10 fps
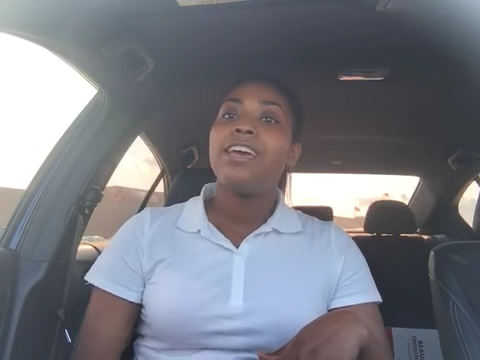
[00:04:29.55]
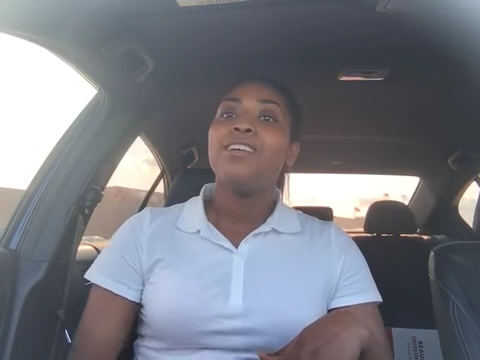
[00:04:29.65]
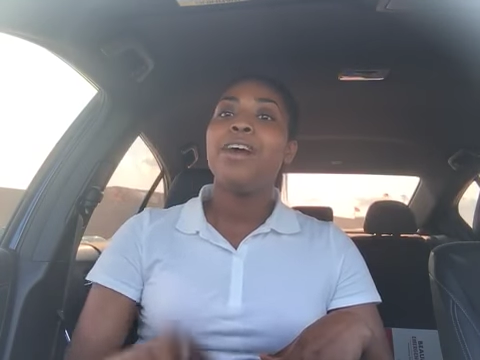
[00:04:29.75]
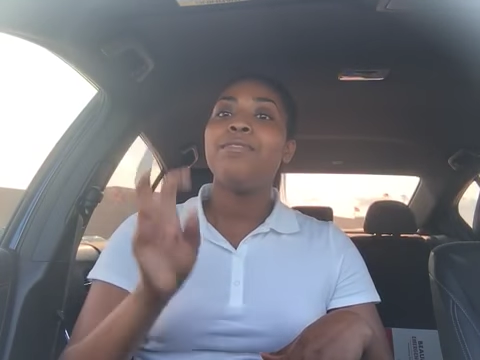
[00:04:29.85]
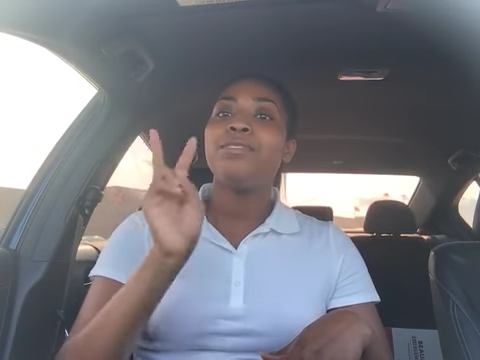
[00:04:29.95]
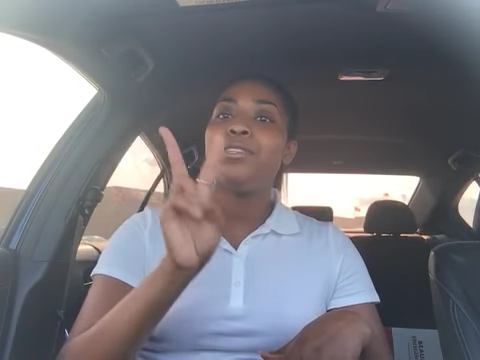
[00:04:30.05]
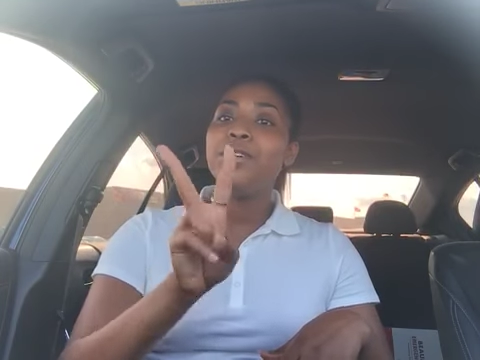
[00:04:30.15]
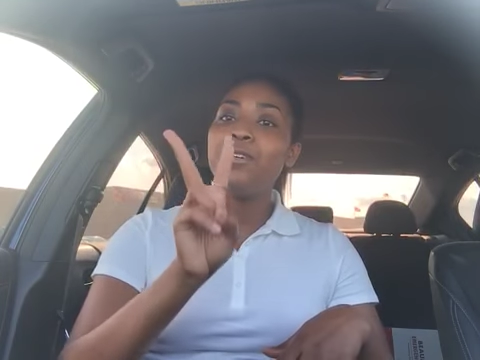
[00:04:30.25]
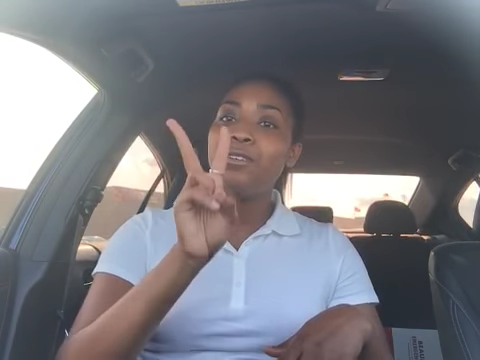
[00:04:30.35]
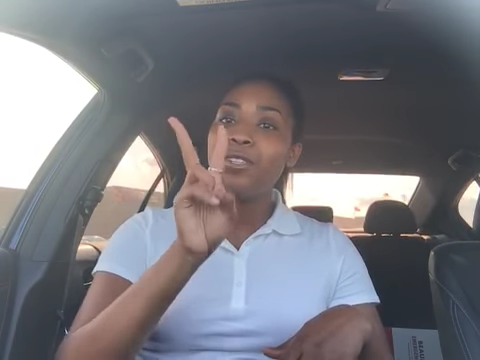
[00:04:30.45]
You have
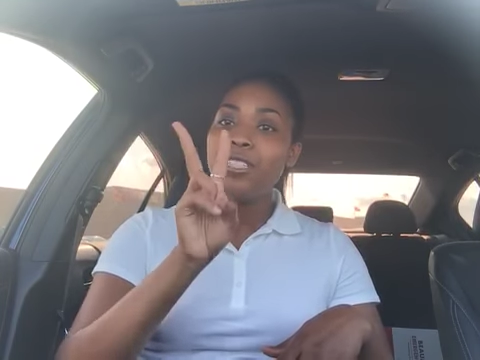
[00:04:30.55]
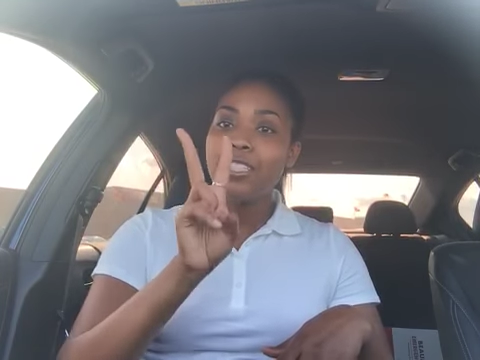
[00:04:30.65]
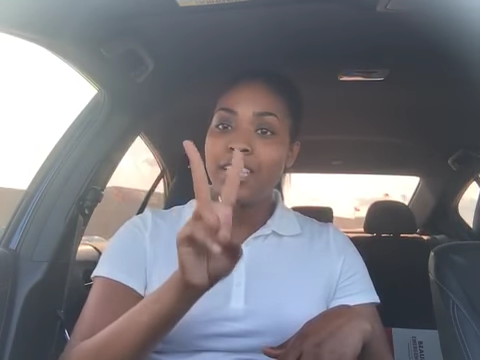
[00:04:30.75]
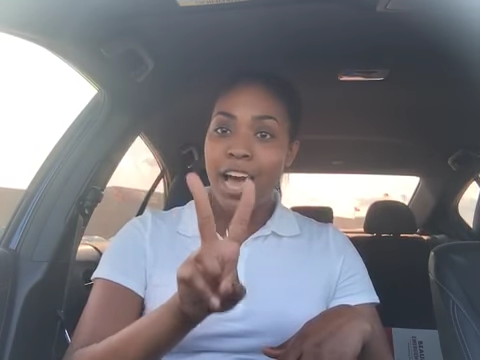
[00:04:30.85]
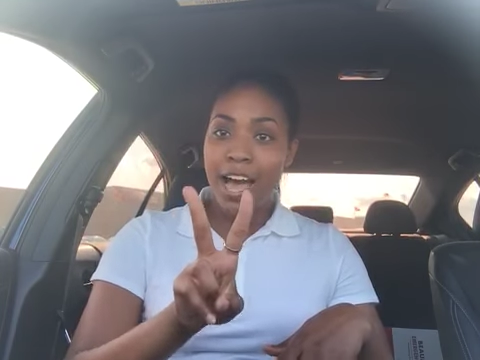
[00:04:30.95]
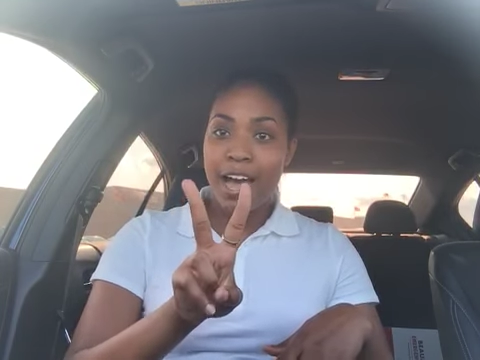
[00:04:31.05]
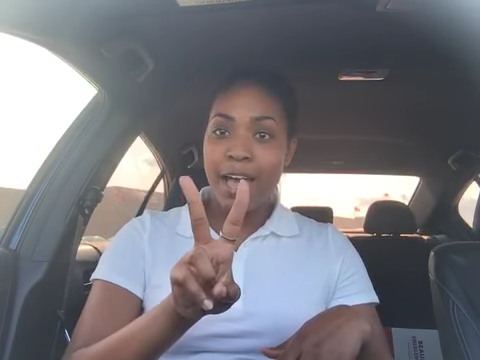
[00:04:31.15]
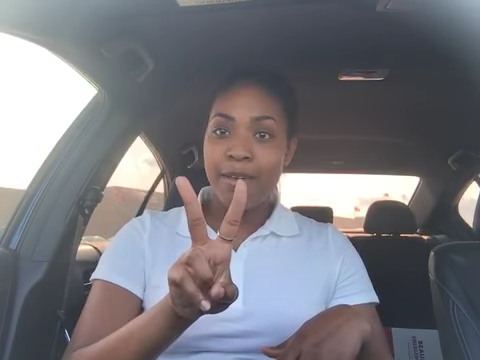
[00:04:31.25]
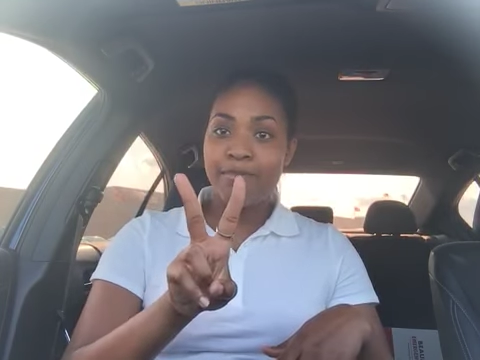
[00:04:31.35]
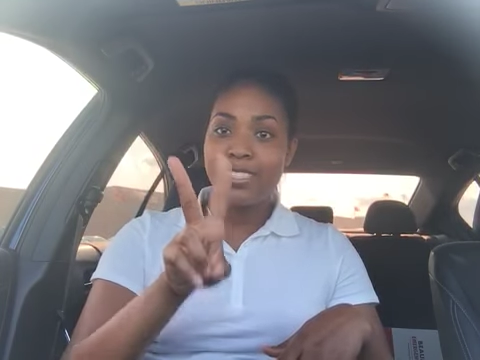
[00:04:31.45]
2
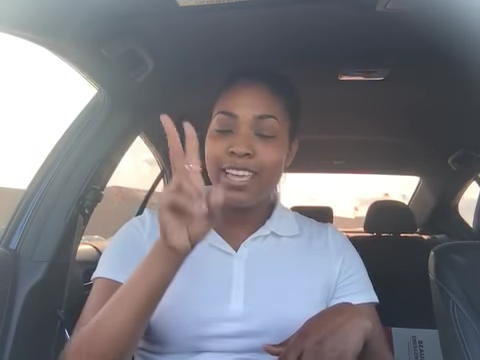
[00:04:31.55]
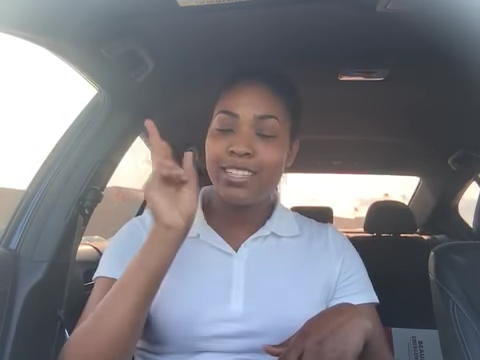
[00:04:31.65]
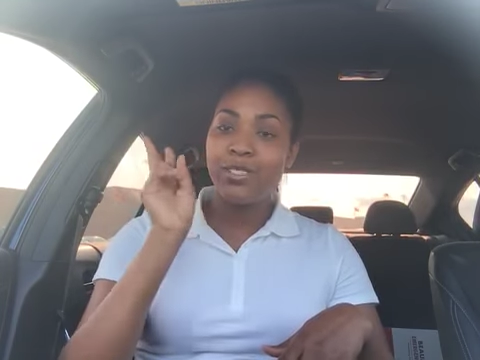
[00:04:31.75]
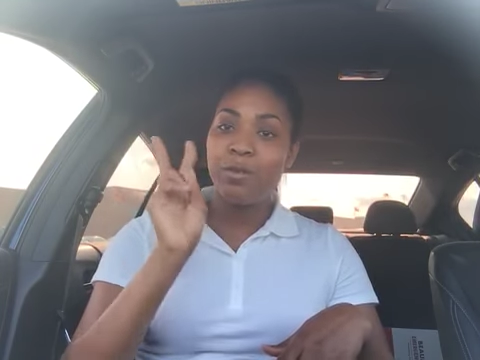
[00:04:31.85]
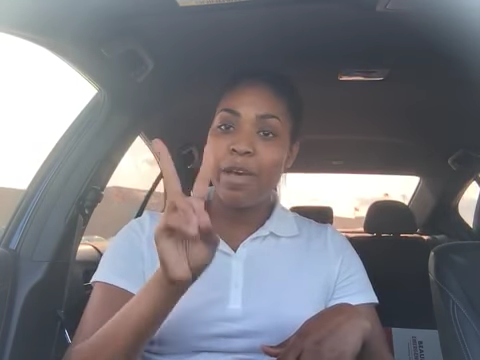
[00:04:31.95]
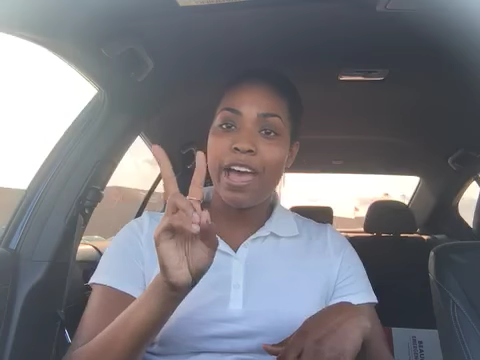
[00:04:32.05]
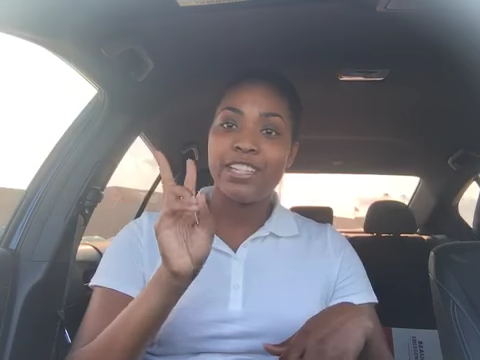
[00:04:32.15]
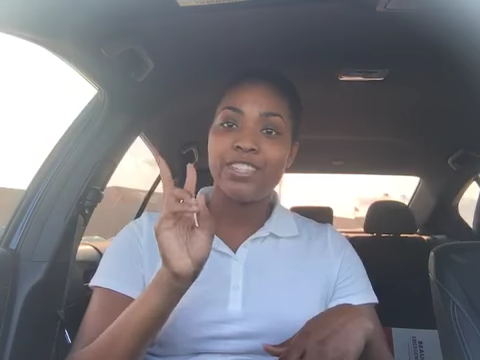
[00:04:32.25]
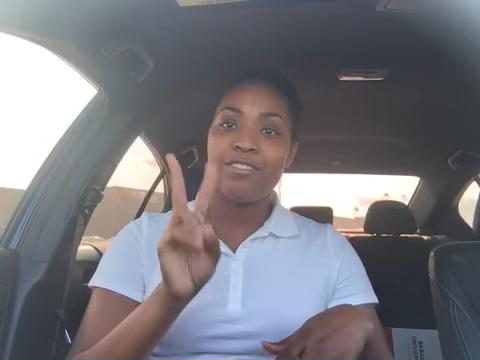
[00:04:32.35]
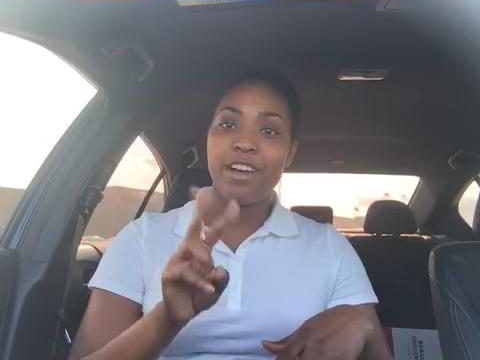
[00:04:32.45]
times to
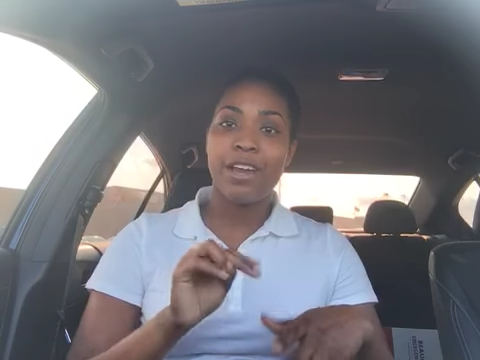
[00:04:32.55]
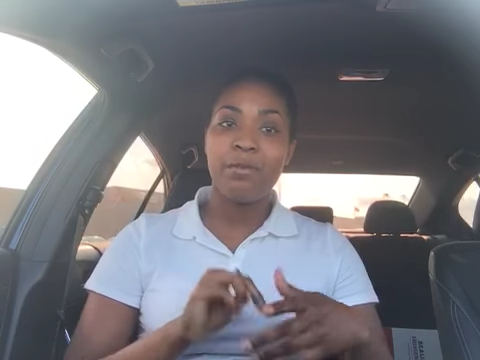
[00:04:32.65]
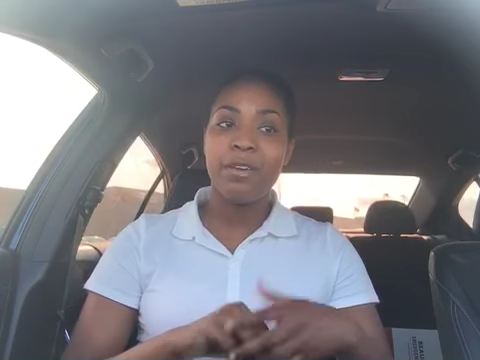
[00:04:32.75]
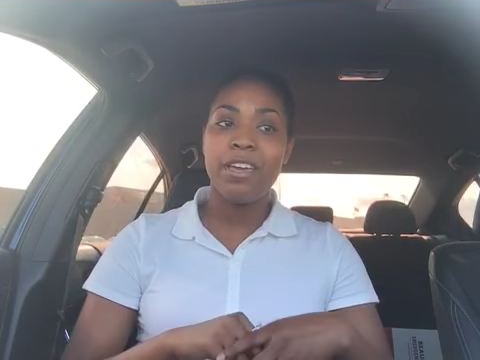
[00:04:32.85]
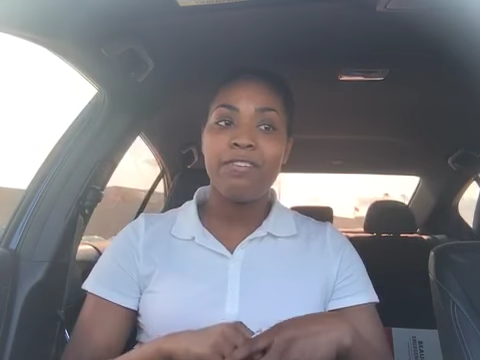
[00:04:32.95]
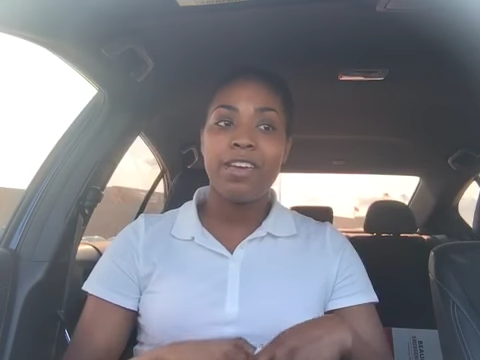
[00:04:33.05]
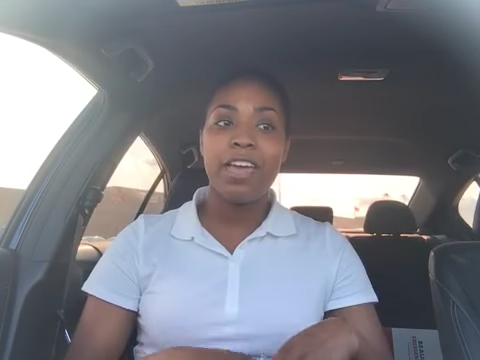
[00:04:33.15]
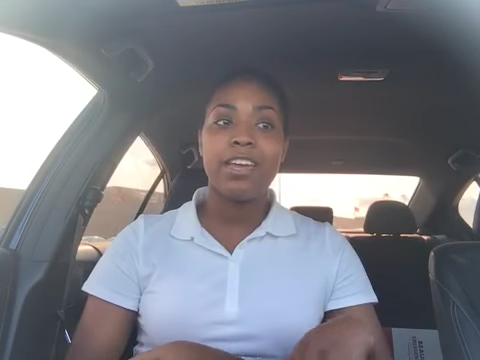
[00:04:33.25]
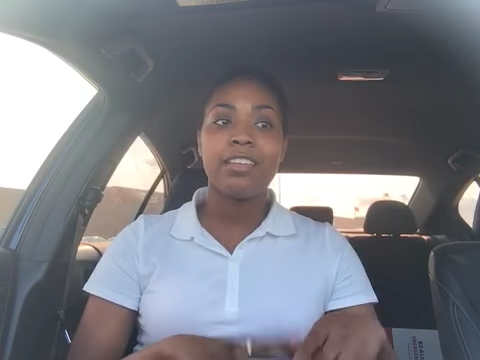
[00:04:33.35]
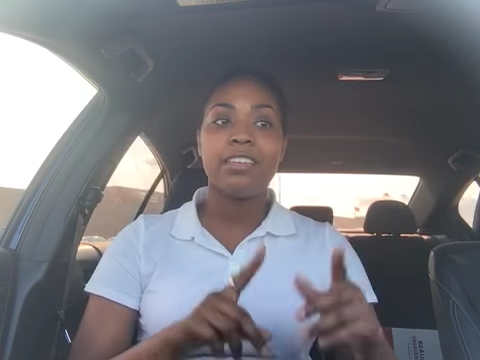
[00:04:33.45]
pass your final
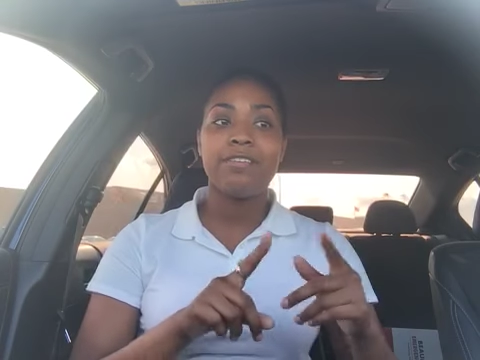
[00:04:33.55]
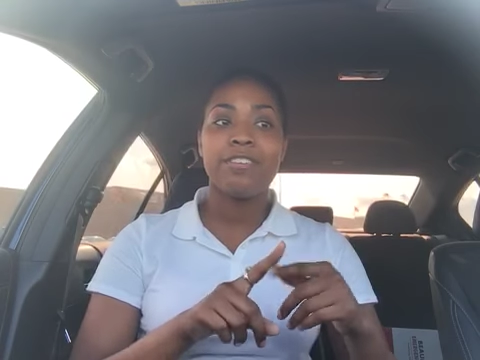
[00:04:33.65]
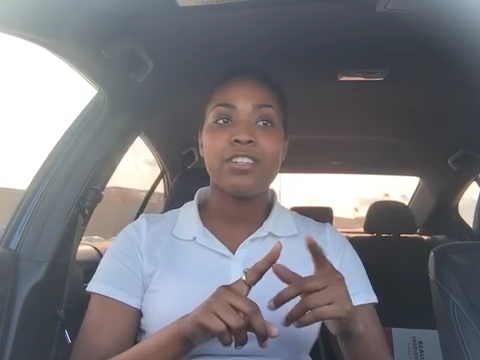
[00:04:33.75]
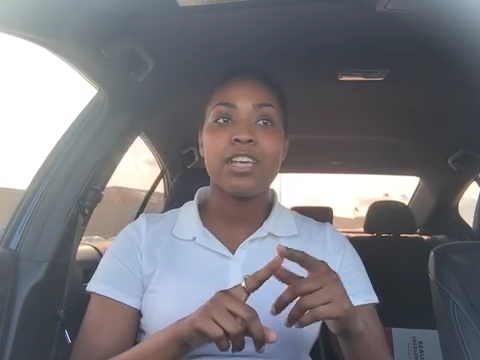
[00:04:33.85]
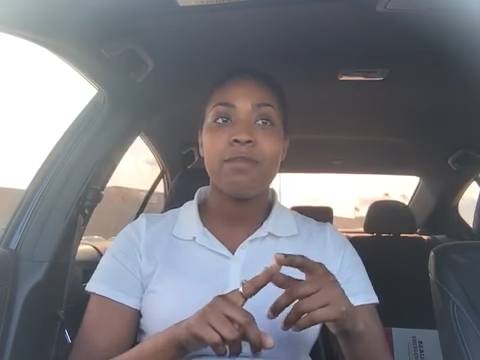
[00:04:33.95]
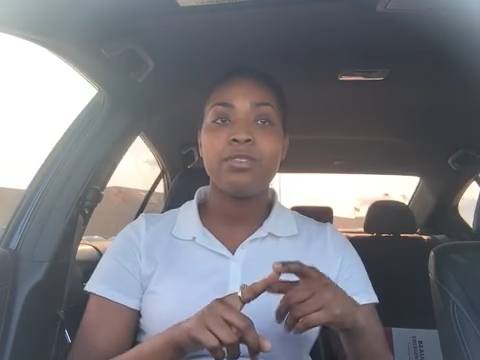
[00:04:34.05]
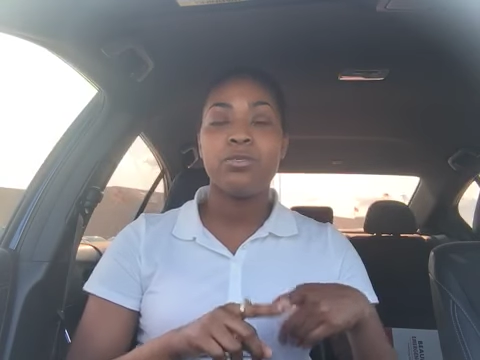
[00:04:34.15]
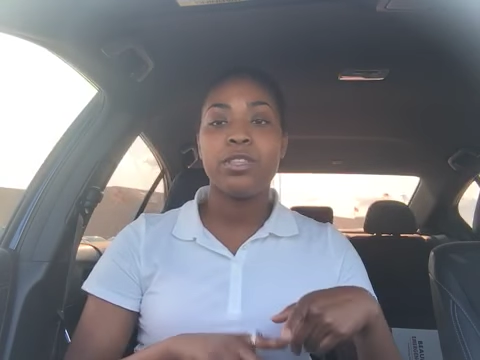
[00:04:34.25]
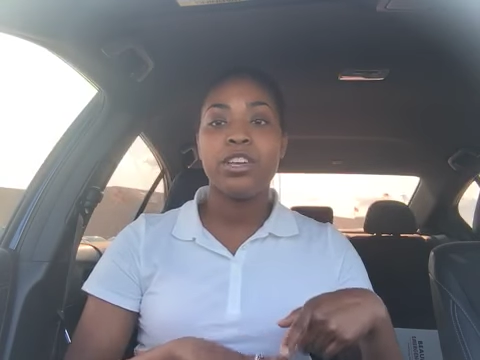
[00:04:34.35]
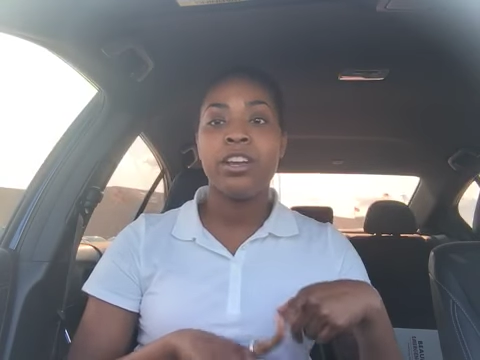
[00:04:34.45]
PFA. The first time is
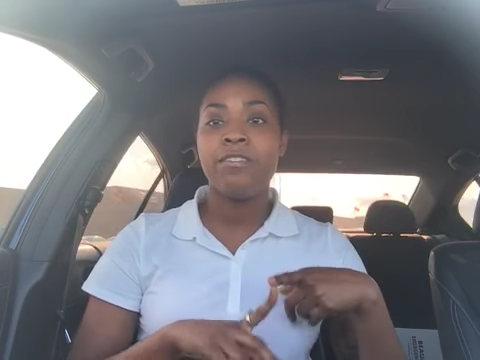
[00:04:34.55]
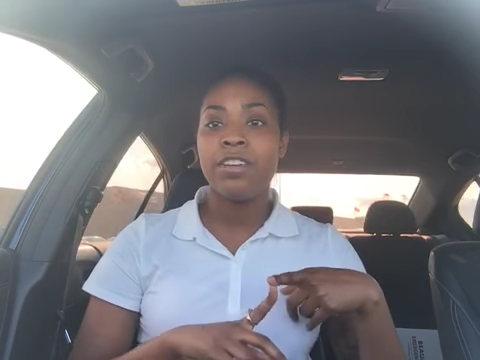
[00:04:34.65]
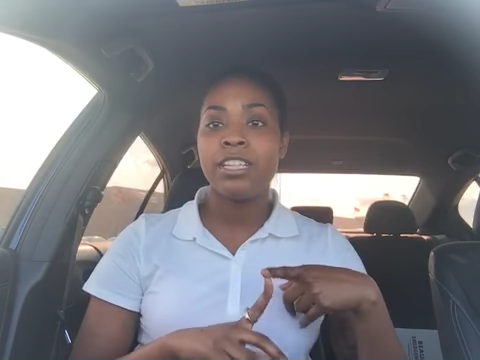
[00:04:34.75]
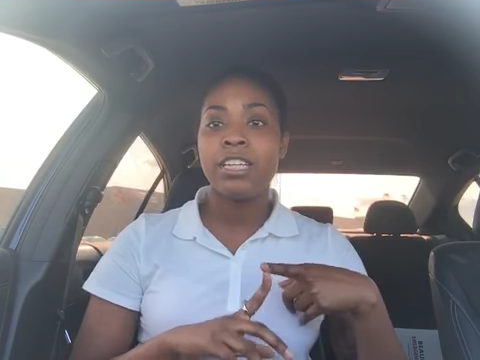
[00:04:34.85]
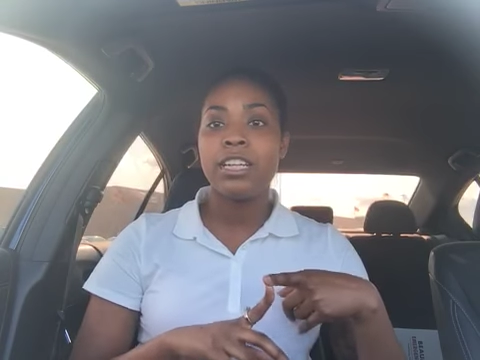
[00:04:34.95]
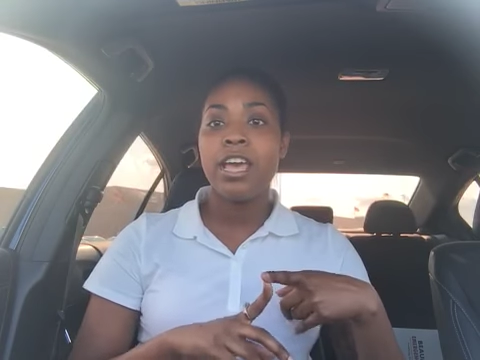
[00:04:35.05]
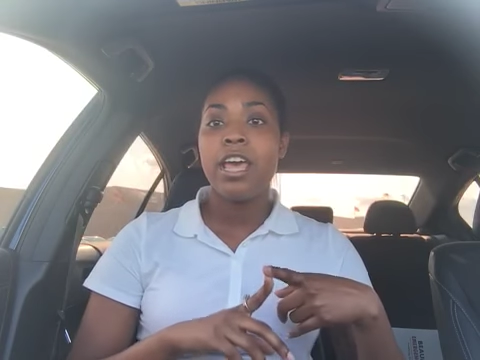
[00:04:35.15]
with your division.